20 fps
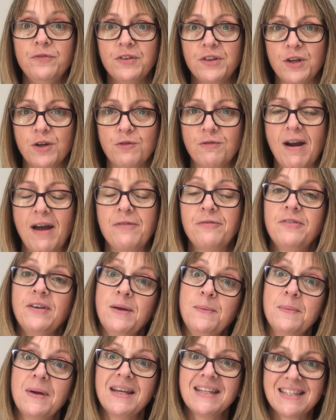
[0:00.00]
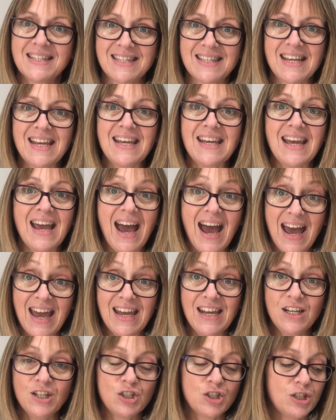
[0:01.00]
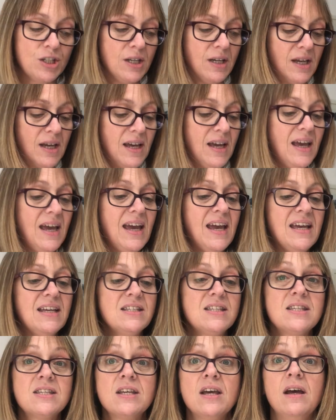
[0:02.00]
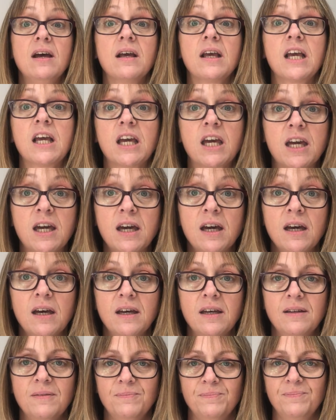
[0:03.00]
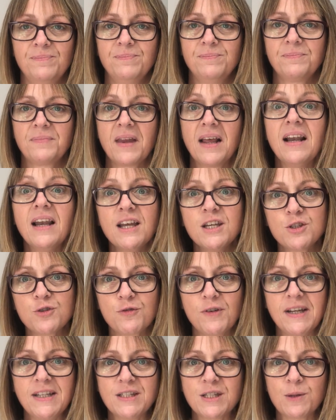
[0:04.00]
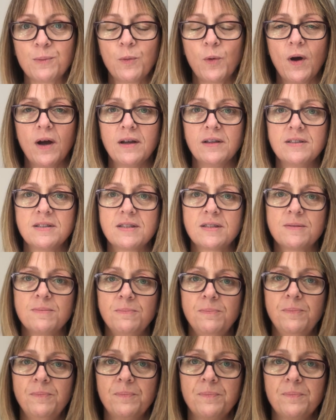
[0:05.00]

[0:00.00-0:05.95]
for the grapheme CH is k. Let's read some words.